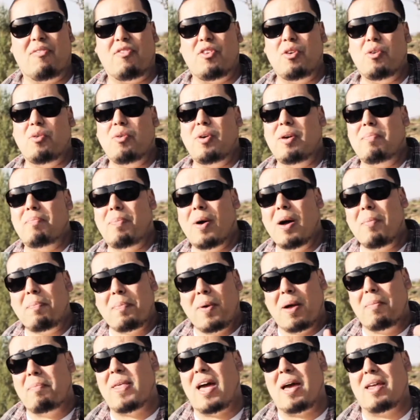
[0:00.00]
If you
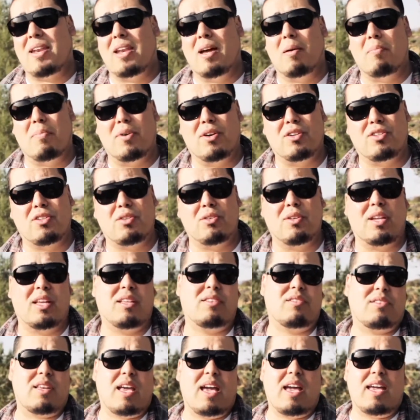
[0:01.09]
bump up that number to,
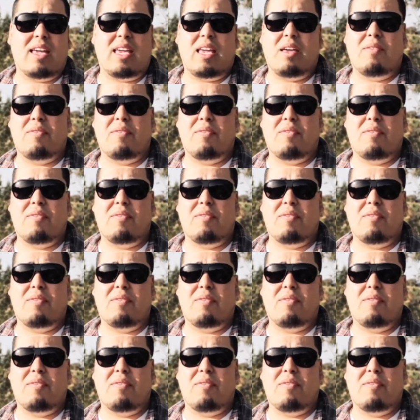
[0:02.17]
let's say,